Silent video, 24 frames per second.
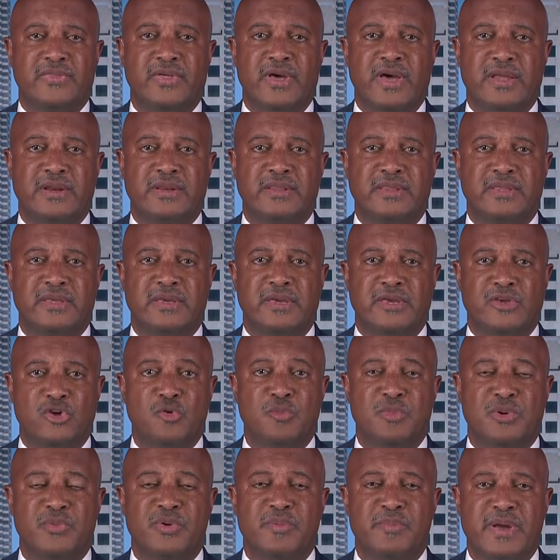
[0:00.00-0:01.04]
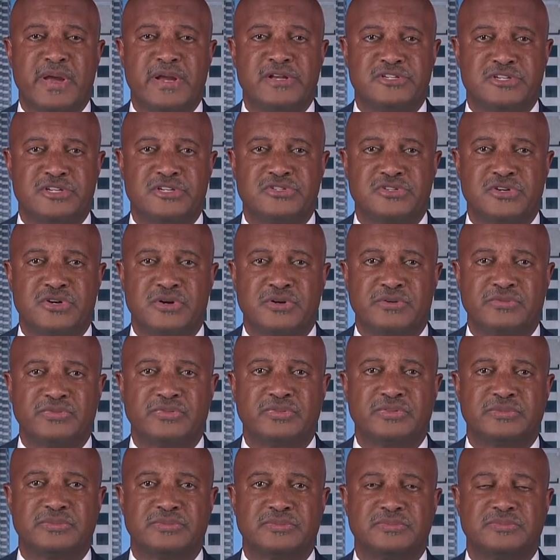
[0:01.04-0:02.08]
that the human remains deserve.